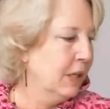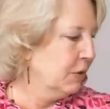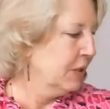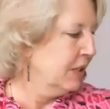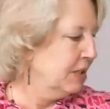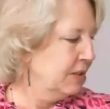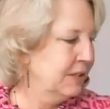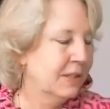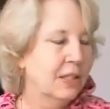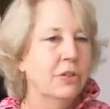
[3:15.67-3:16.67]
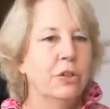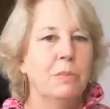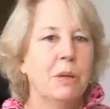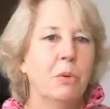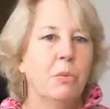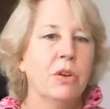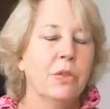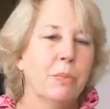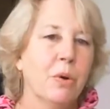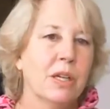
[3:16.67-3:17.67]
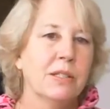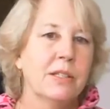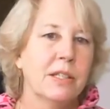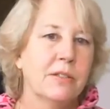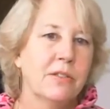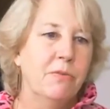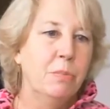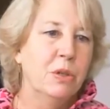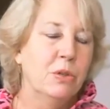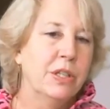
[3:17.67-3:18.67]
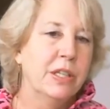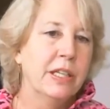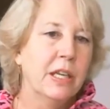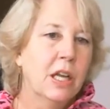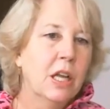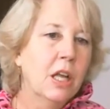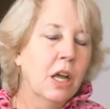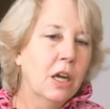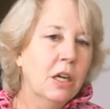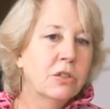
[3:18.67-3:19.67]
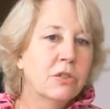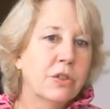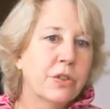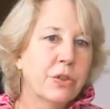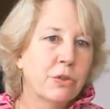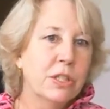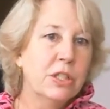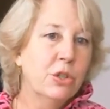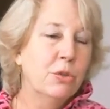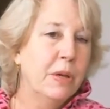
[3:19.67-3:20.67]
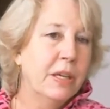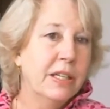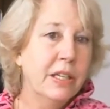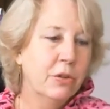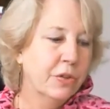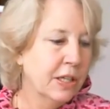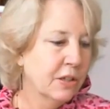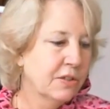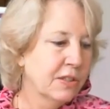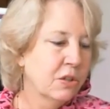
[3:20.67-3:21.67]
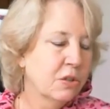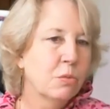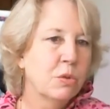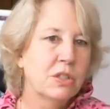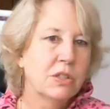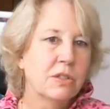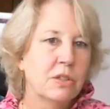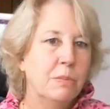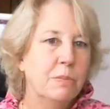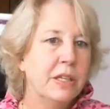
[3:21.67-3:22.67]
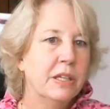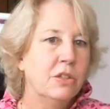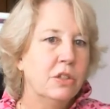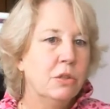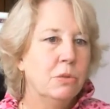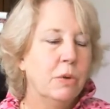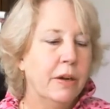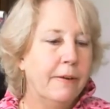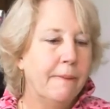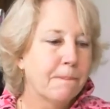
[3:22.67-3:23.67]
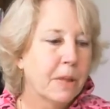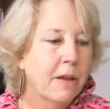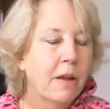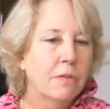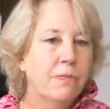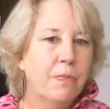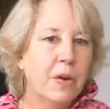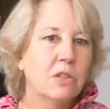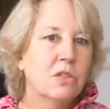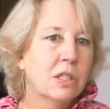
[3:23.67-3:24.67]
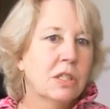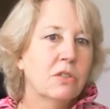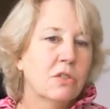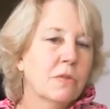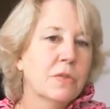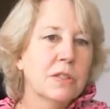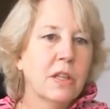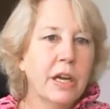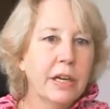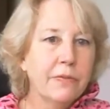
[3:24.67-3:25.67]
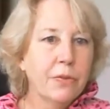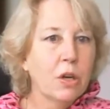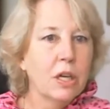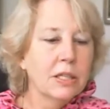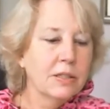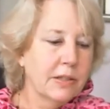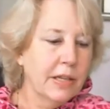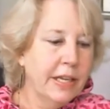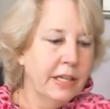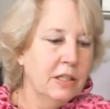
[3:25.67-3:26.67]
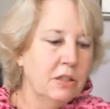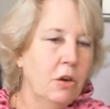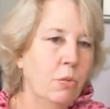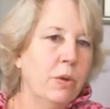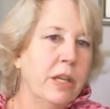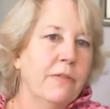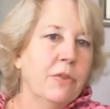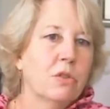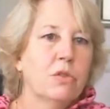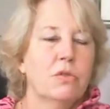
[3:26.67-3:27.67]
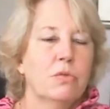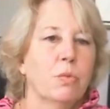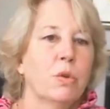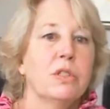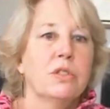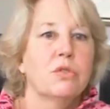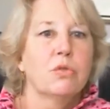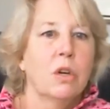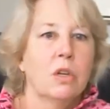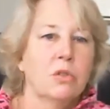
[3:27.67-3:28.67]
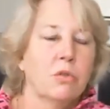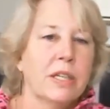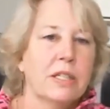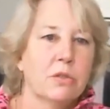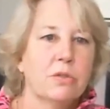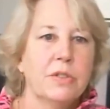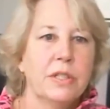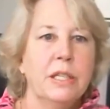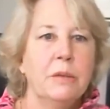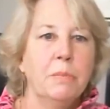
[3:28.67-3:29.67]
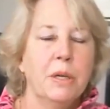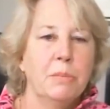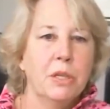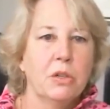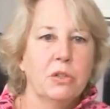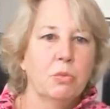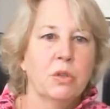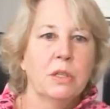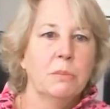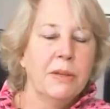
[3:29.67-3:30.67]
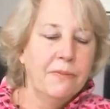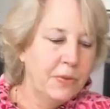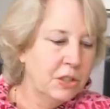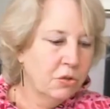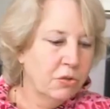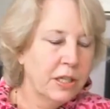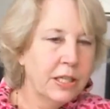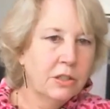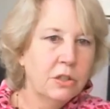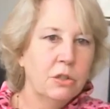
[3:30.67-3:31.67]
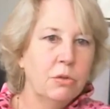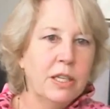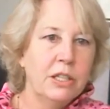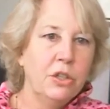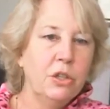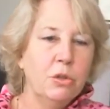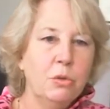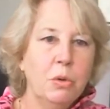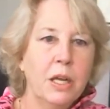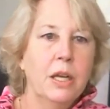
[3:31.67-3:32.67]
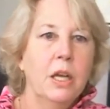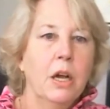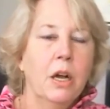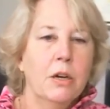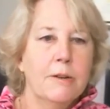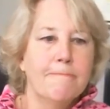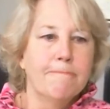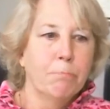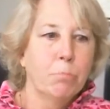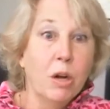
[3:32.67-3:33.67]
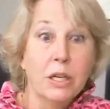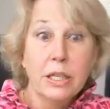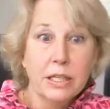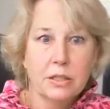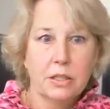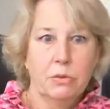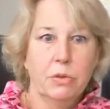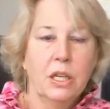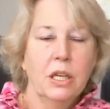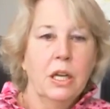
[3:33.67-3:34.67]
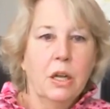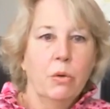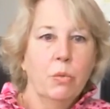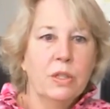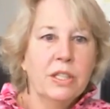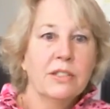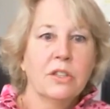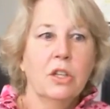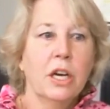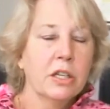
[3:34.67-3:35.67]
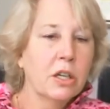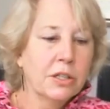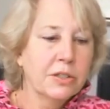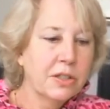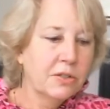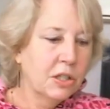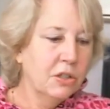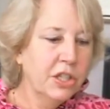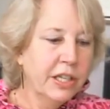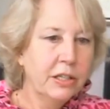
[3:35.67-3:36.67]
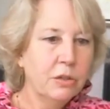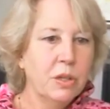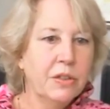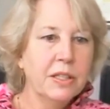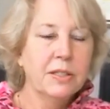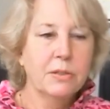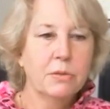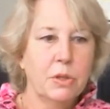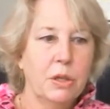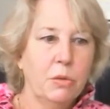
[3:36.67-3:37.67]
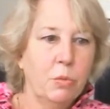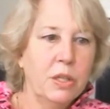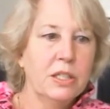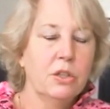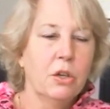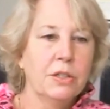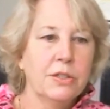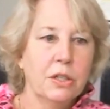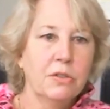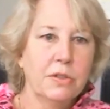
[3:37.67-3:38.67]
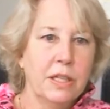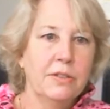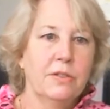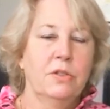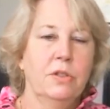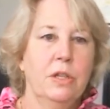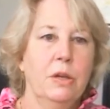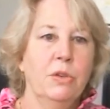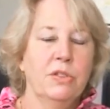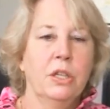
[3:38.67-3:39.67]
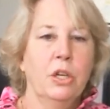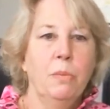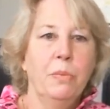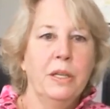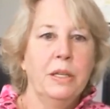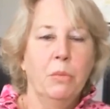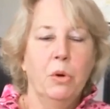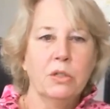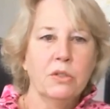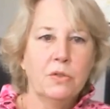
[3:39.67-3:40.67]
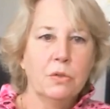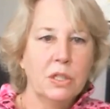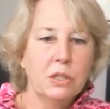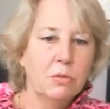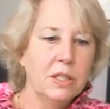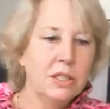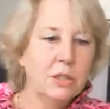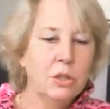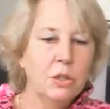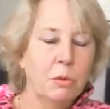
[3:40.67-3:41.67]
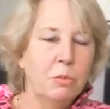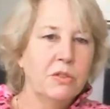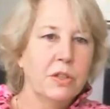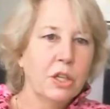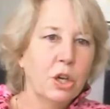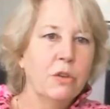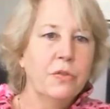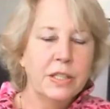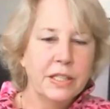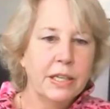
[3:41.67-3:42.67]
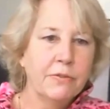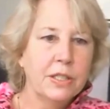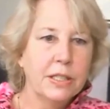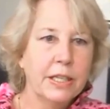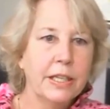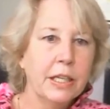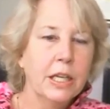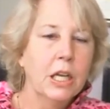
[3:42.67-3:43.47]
I'll get into this in a little bit, but we're in the process of building a 132-bed healthcare center, which is going to be a new function service line for us. And we have a really strong directors team, but because we're going to be venturing into a new product, which has a lot of cost associated with this, which also was going to open in March of 2022, and with the COVID and everything,